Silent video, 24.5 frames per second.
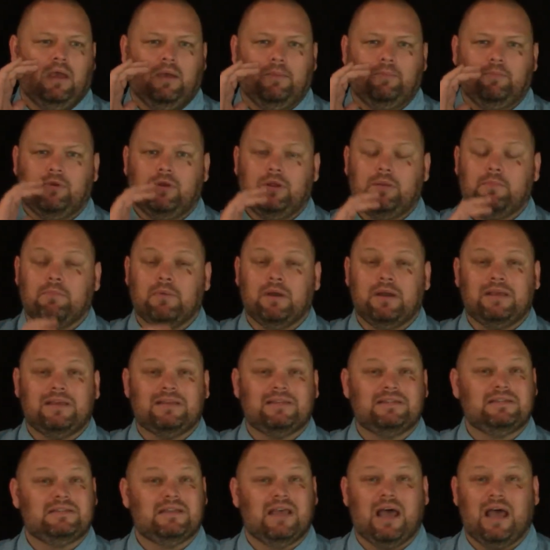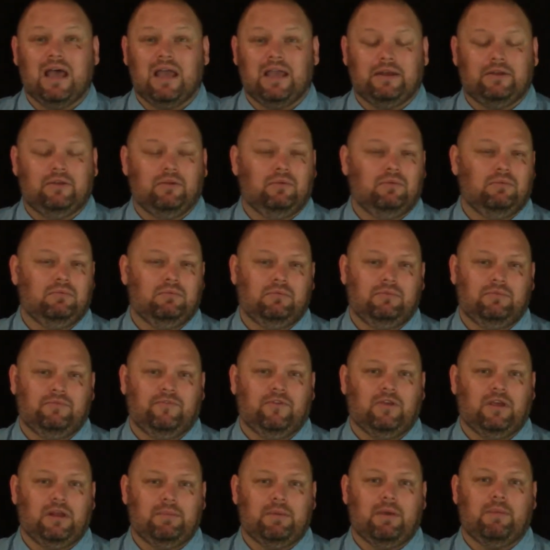putting money aside. Don't
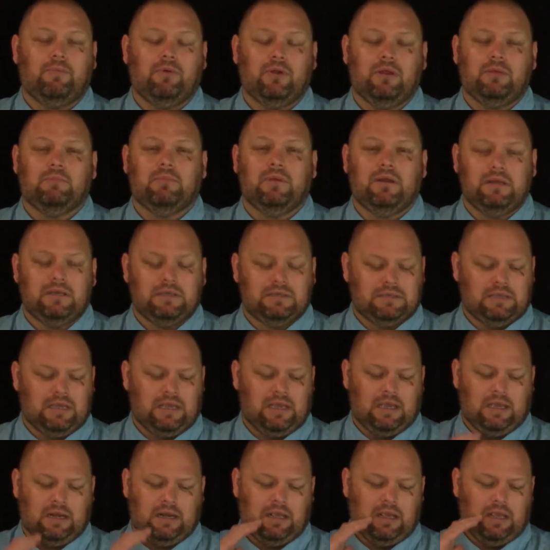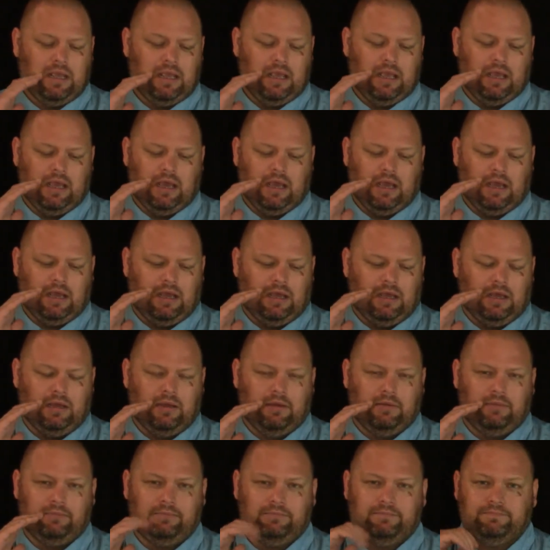forget about putting money aside.
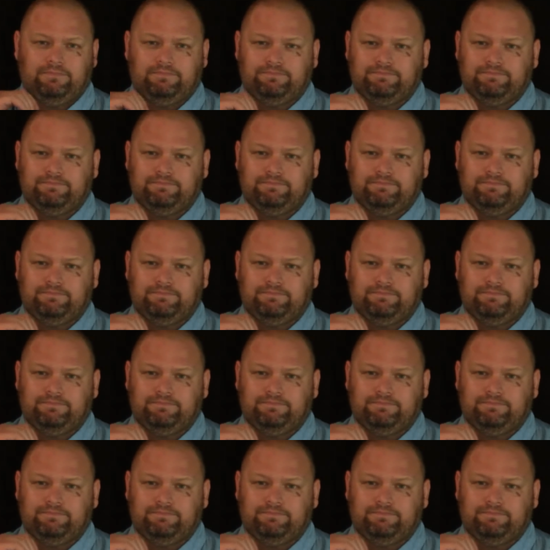Think